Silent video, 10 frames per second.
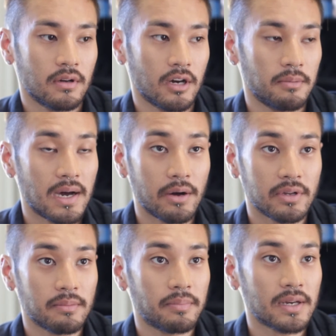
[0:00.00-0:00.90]
on
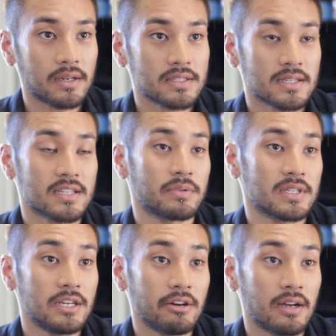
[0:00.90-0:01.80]
Maui, but since I
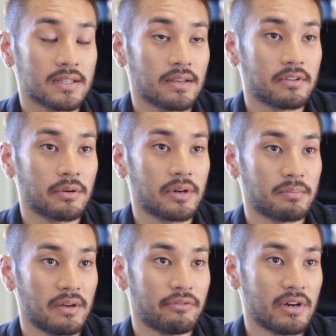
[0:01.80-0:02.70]
wasn't here, I had to give it away to
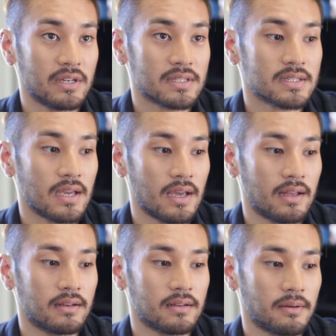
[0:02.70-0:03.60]
my friends.
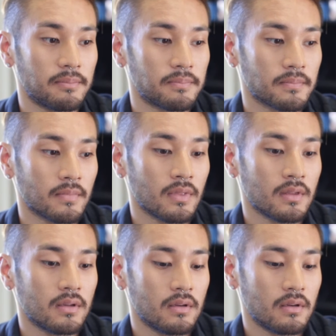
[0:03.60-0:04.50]
And
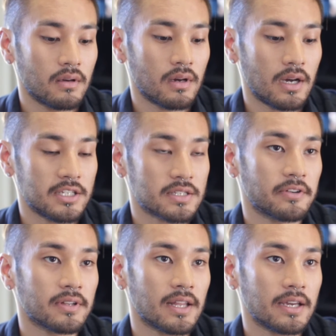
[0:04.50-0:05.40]
I just
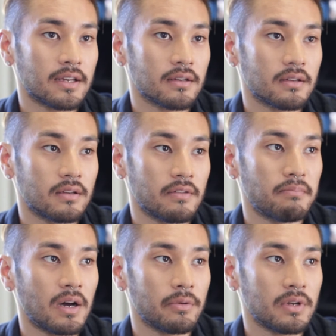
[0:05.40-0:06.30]
felt like if
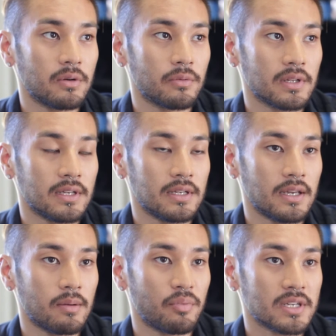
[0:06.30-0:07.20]
Maui really
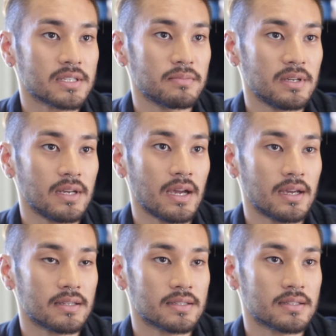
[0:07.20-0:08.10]
embraced me
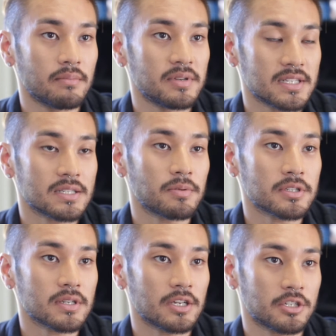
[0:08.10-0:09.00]
as a business
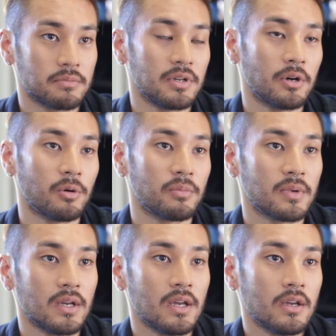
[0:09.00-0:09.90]
person, I should be home
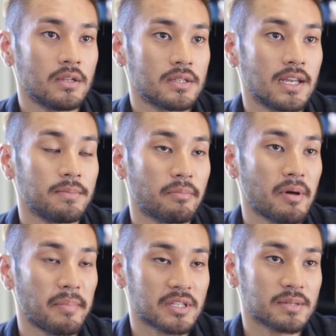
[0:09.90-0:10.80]
to keep the
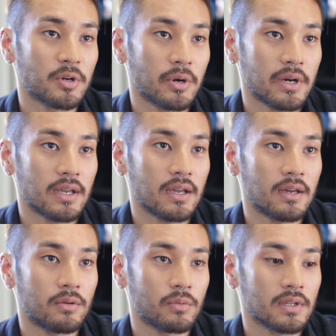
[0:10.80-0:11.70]
momentum going
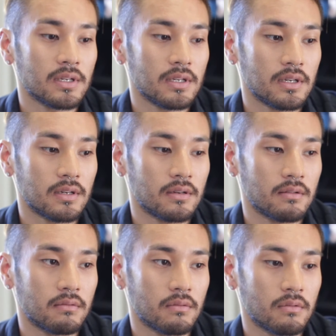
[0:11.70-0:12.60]
and really
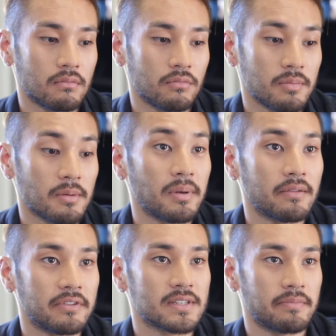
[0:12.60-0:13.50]
reap the
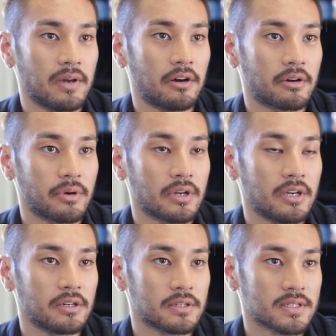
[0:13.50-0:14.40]
benefits of my hard work
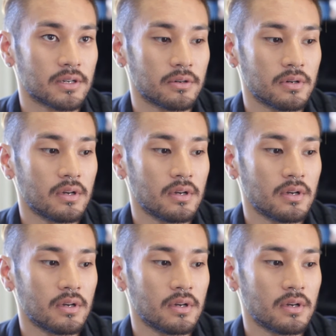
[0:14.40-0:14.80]
here. So